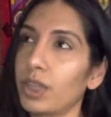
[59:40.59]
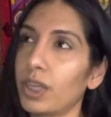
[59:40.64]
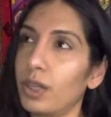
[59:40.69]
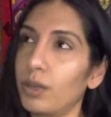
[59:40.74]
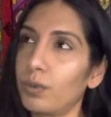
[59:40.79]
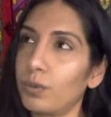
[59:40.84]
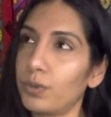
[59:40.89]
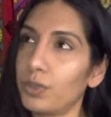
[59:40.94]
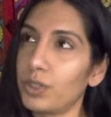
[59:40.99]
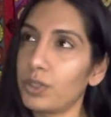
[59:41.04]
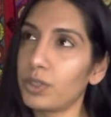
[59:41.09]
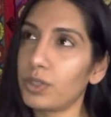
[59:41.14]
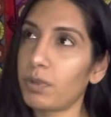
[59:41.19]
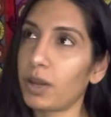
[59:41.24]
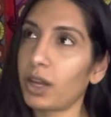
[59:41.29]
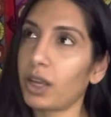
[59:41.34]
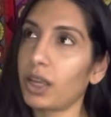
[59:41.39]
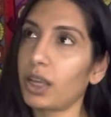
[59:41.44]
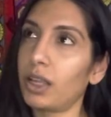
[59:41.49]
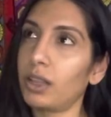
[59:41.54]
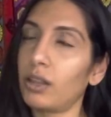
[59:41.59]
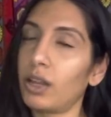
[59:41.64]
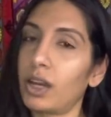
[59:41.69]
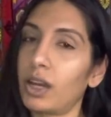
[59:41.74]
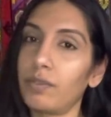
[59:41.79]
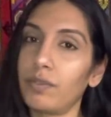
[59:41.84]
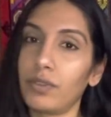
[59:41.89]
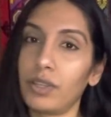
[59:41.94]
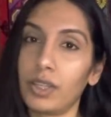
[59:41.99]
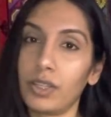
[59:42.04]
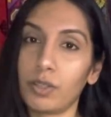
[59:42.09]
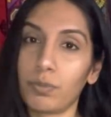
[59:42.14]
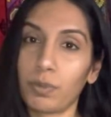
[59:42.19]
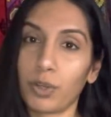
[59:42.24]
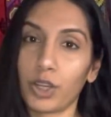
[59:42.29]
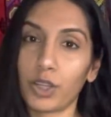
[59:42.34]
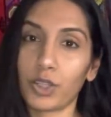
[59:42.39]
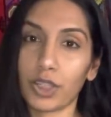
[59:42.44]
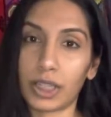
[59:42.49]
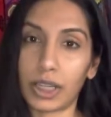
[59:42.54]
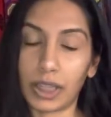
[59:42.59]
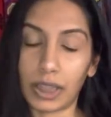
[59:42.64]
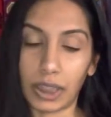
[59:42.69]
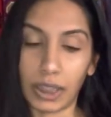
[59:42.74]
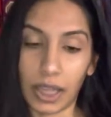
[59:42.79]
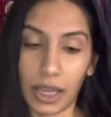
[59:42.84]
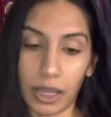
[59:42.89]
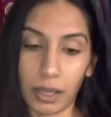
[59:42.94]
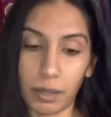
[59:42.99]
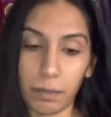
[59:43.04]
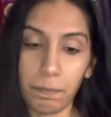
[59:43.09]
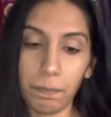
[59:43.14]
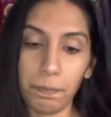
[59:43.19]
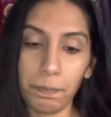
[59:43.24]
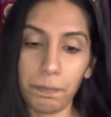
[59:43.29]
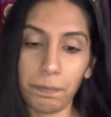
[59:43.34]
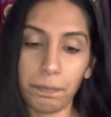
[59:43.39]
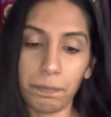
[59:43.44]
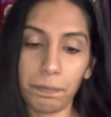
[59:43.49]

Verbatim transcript: you to spark a lot of inspiration in them.